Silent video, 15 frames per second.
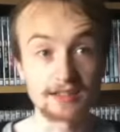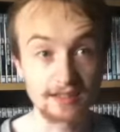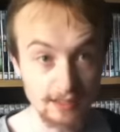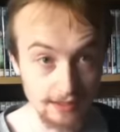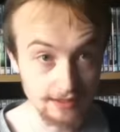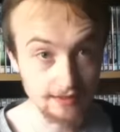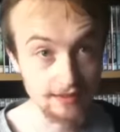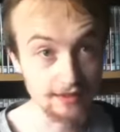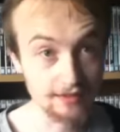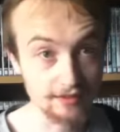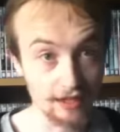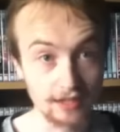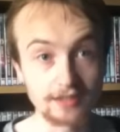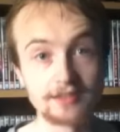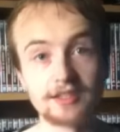yeah, I did like
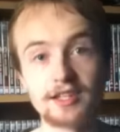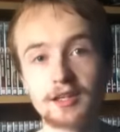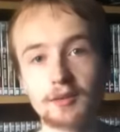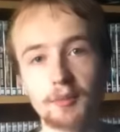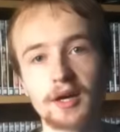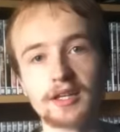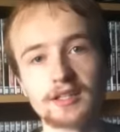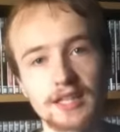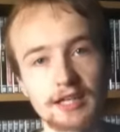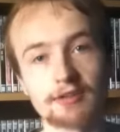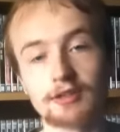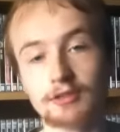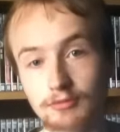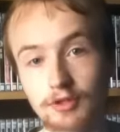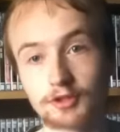this idea by
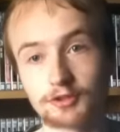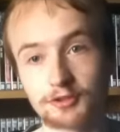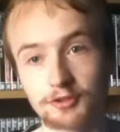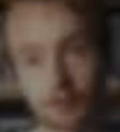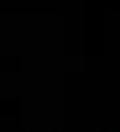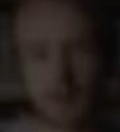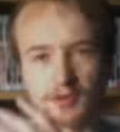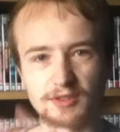Gary Russell